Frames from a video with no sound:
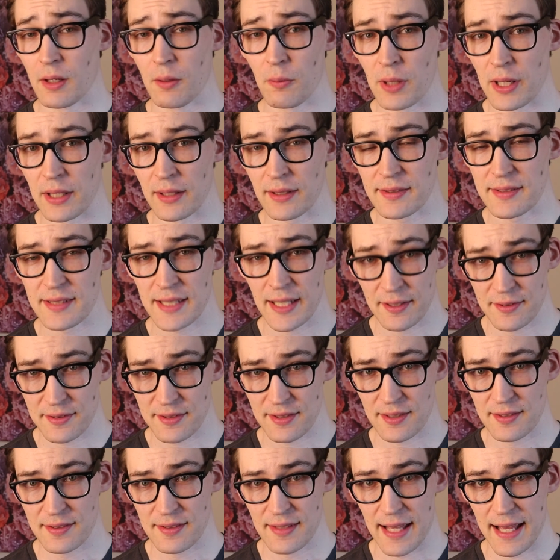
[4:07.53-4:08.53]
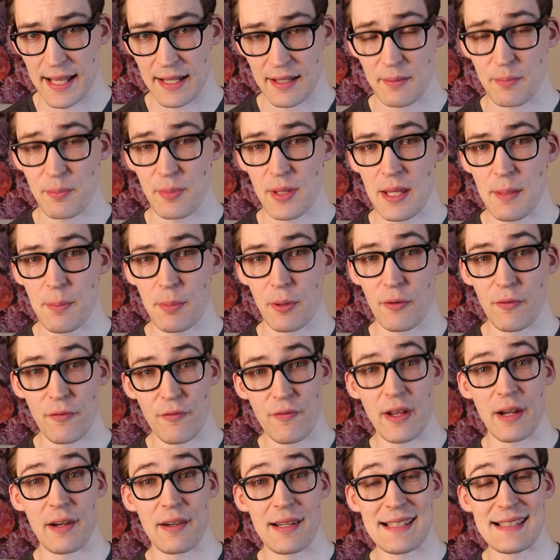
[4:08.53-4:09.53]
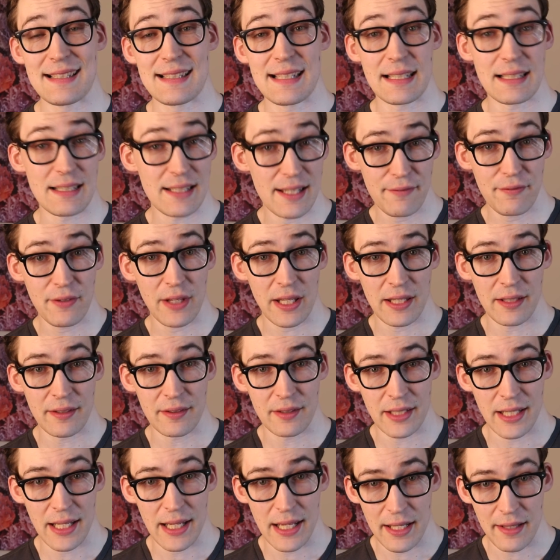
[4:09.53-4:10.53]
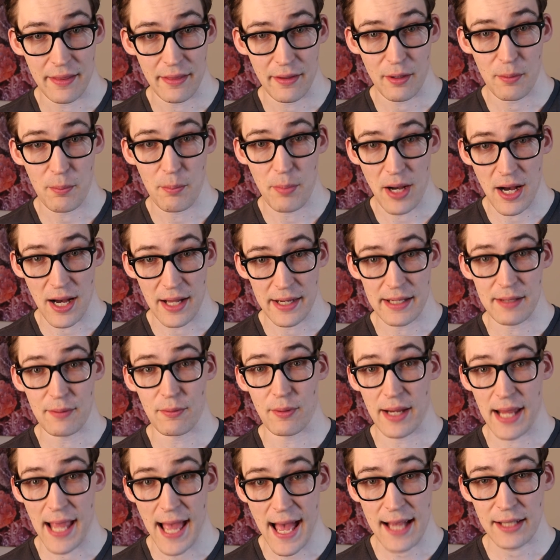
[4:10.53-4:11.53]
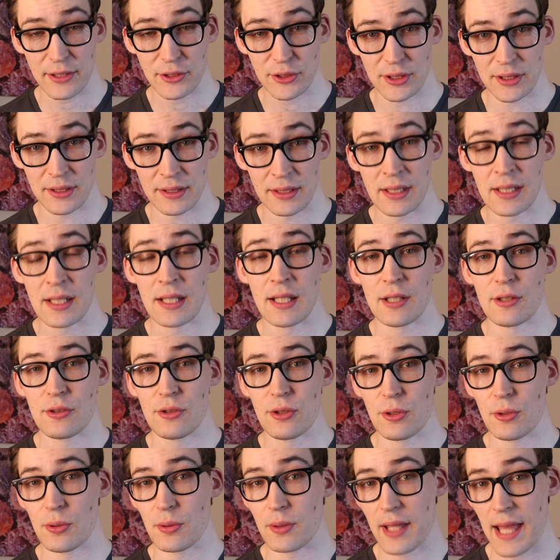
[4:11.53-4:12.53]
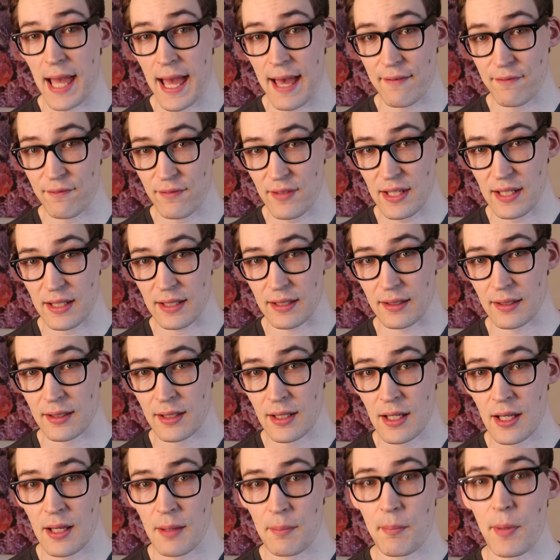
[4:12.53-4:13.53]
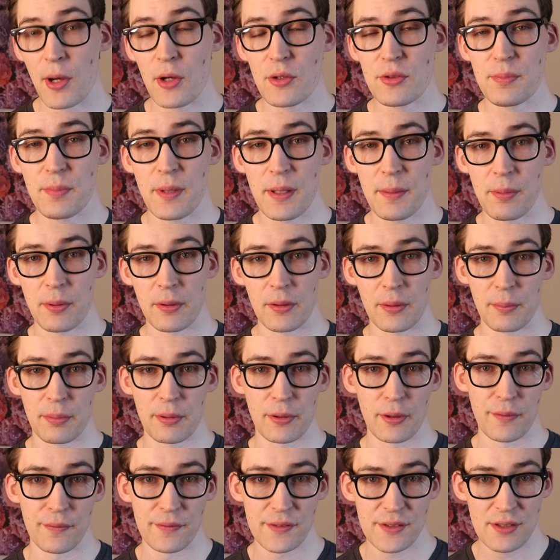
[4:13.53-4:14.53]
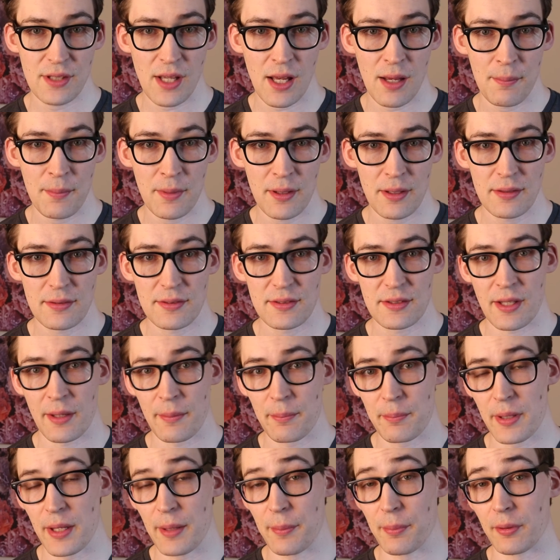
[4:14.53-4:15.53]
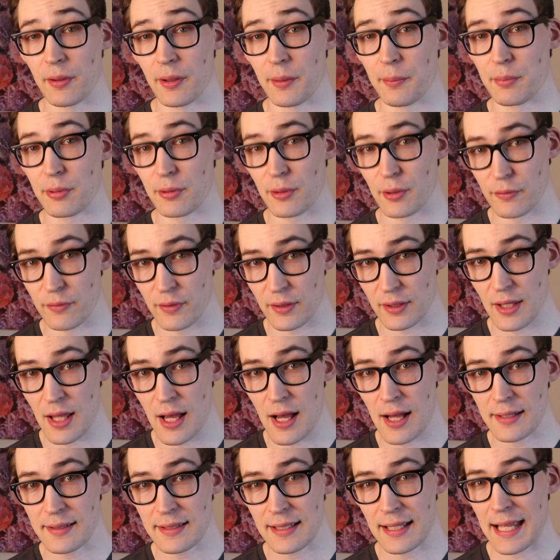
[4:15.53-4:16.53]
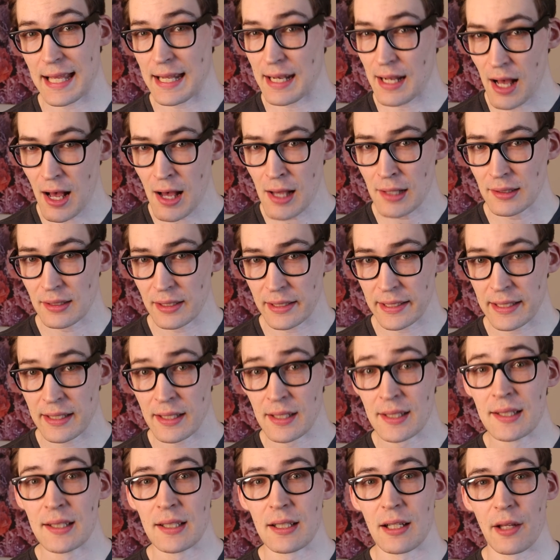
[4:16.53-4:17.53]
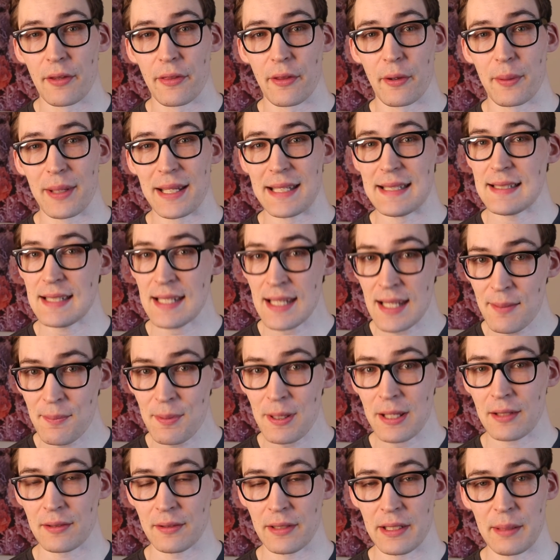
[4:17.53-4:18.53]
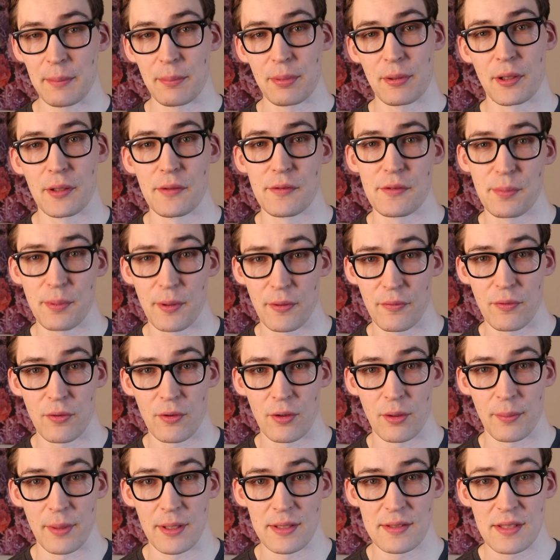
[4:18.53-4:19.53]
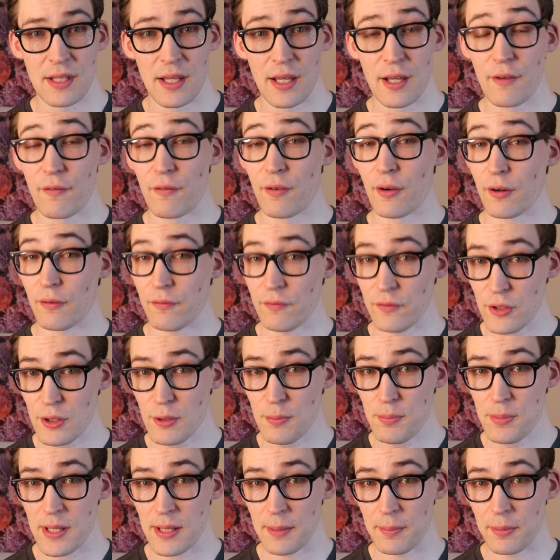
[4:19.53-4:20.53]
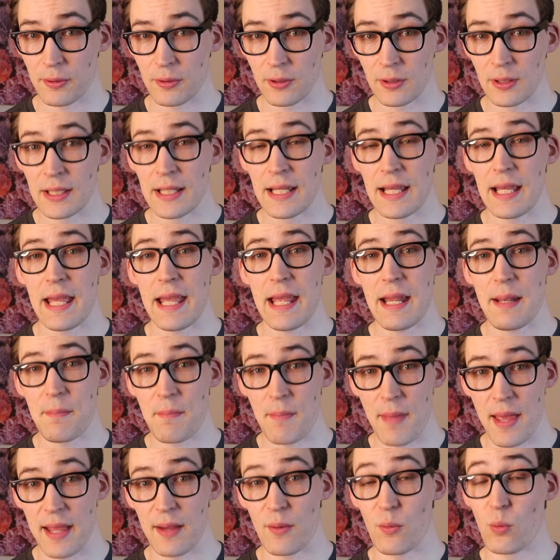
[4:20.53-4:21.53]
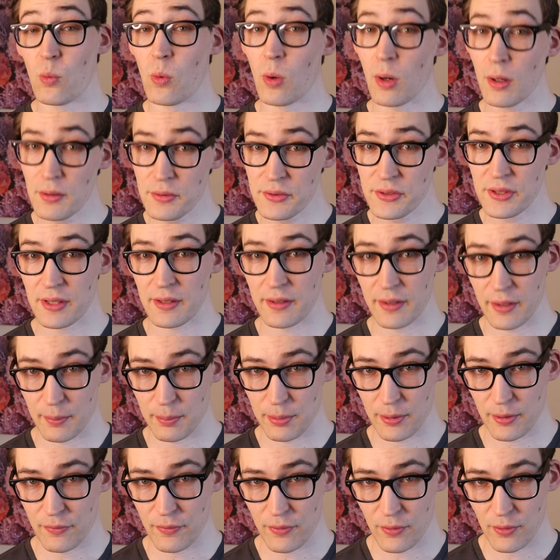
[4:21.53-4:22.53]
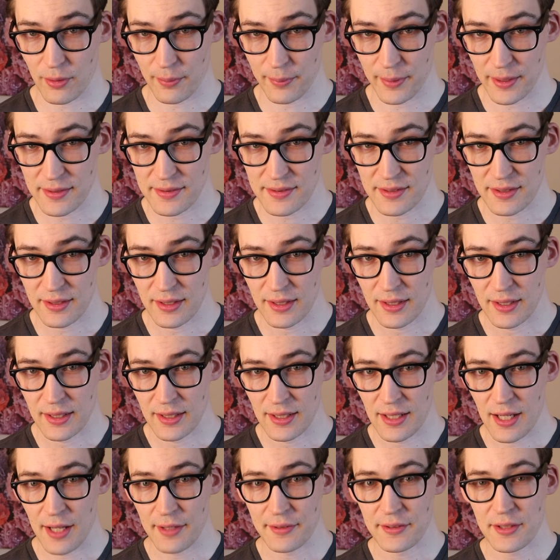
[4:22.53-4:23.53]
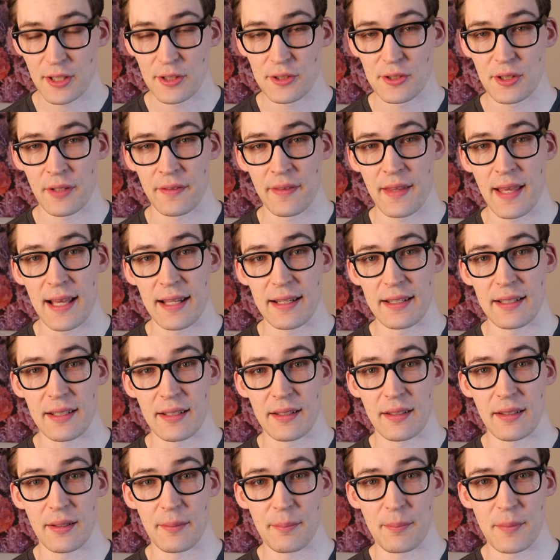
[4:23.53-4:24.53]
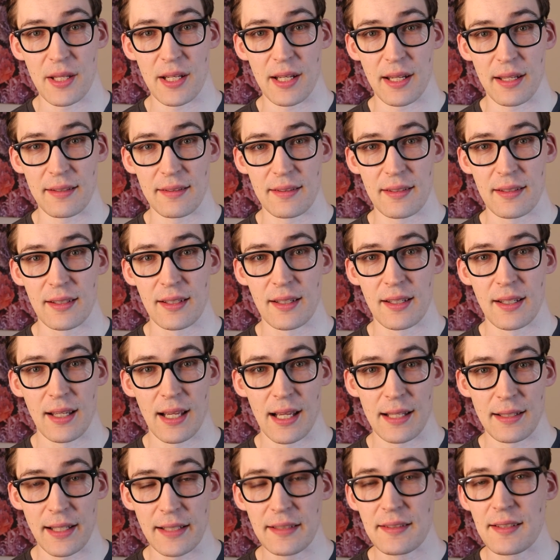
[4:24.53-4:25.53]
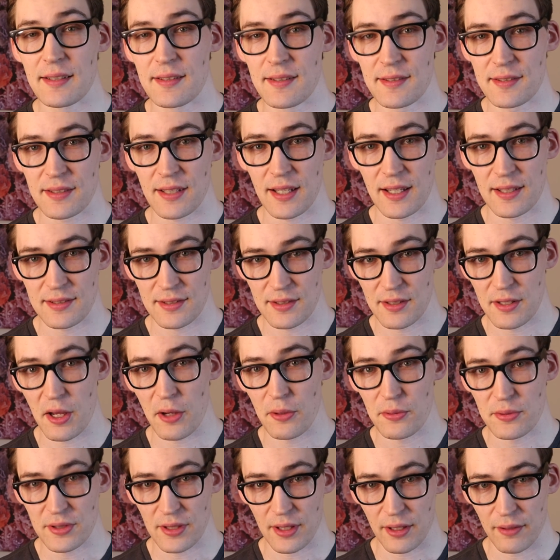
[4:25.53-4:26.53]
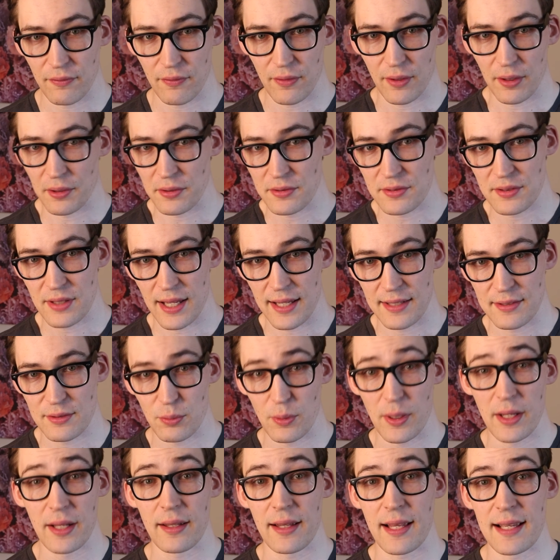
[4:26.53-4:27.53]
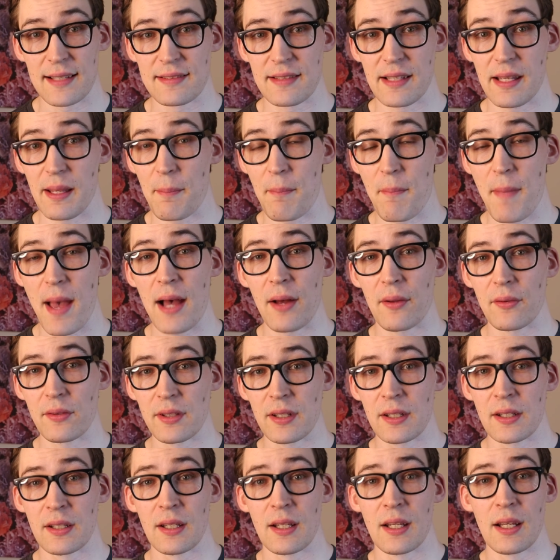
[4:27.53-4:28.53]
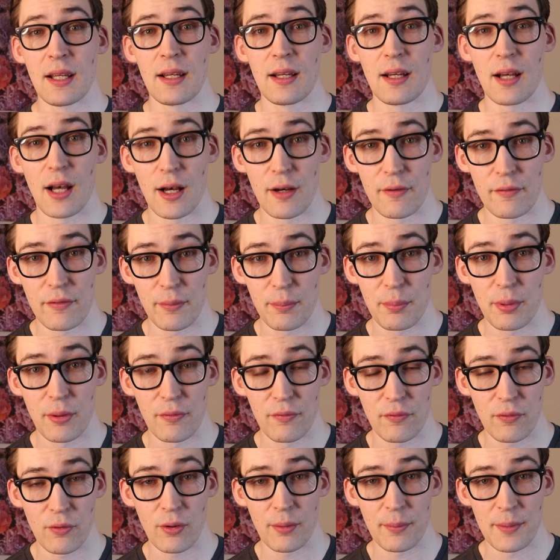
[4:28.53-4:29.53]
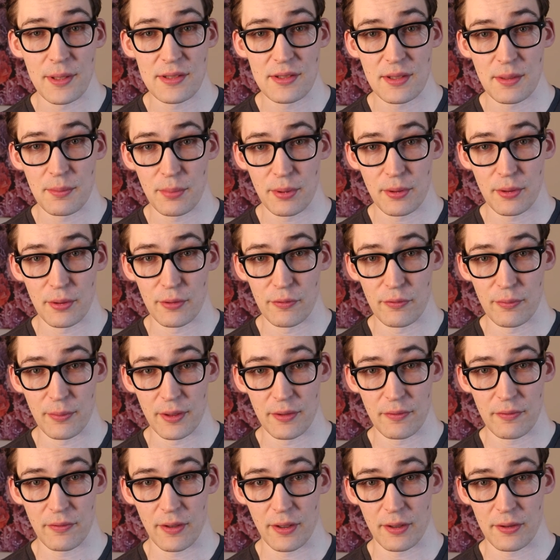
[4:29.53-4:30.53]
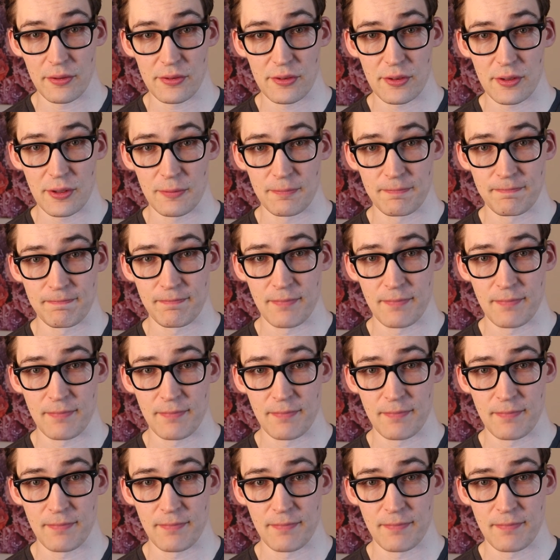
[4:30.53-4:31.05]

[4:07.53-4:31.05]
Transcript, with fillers: Well, it tells us that people vary significantly in their body reaction to caffeine. Most people improve some, some people improve a lot, and oddly, although it typically improves performance, for a few people, it may worsen their performance. I'll touch on that in a minute. I'd like to discuss dosing first, as well as the amount of performance improvement first.